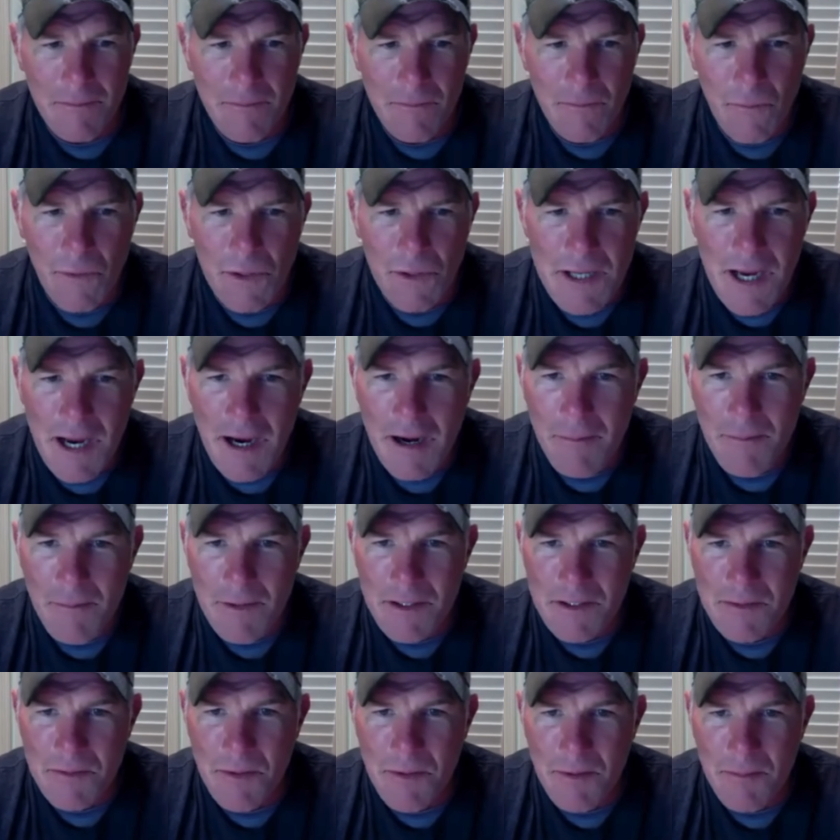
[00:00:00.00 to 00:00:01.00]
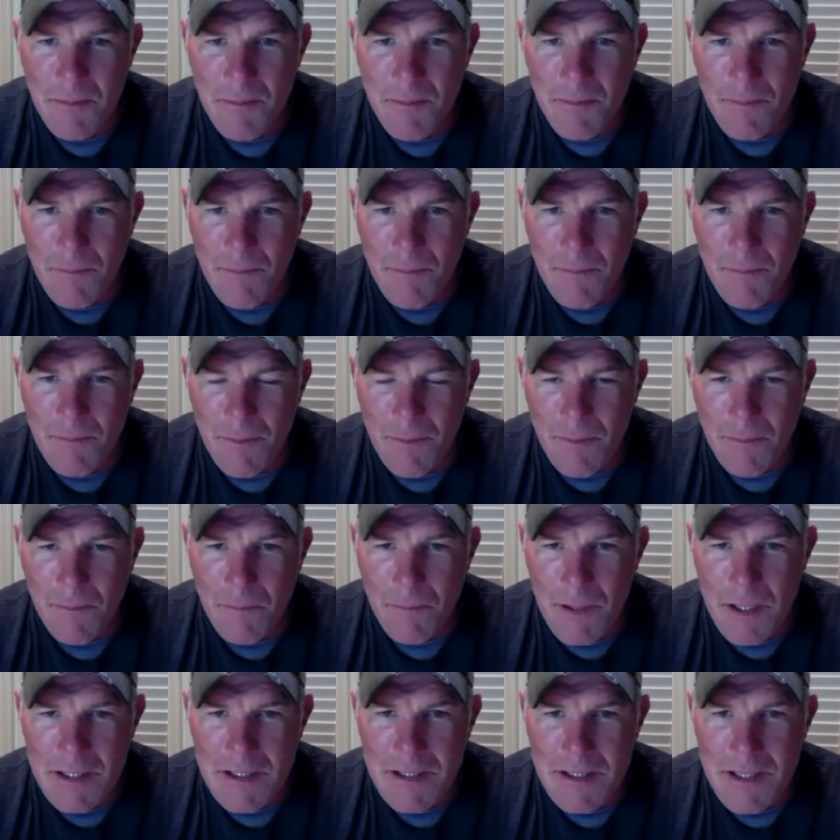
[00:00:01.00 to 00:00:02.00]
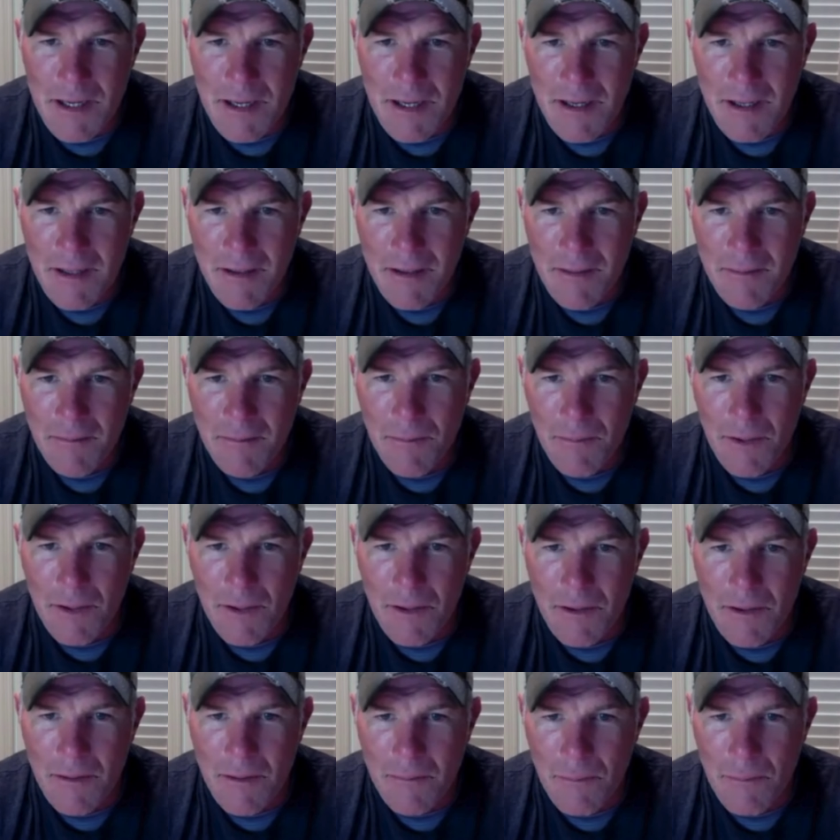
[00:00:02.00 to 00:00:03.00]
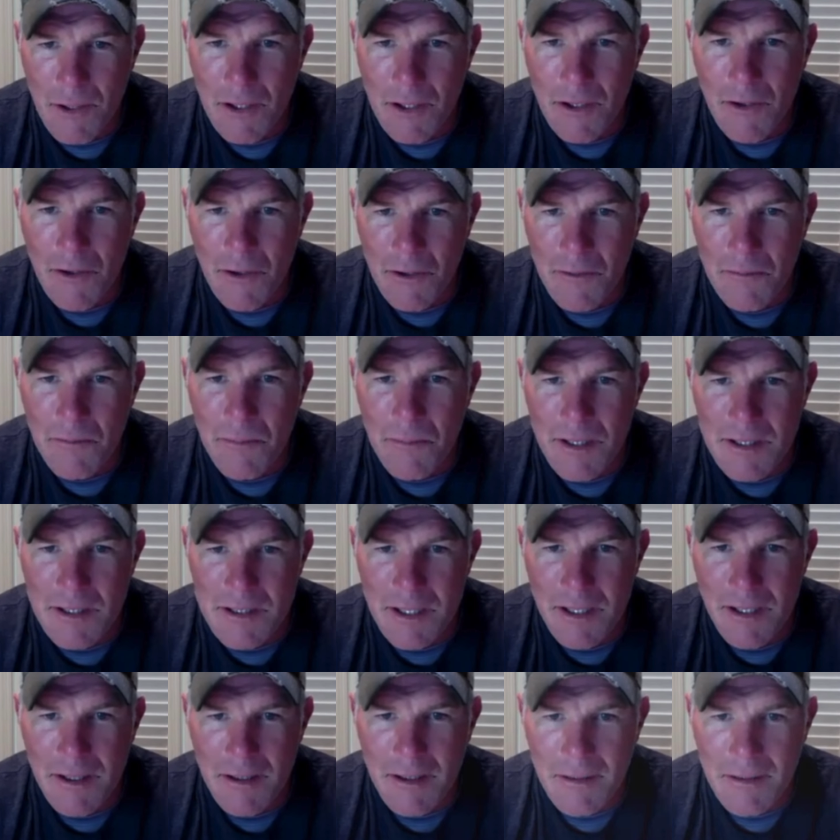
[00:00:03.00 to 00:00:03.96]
retirement has been busy, but a good busy.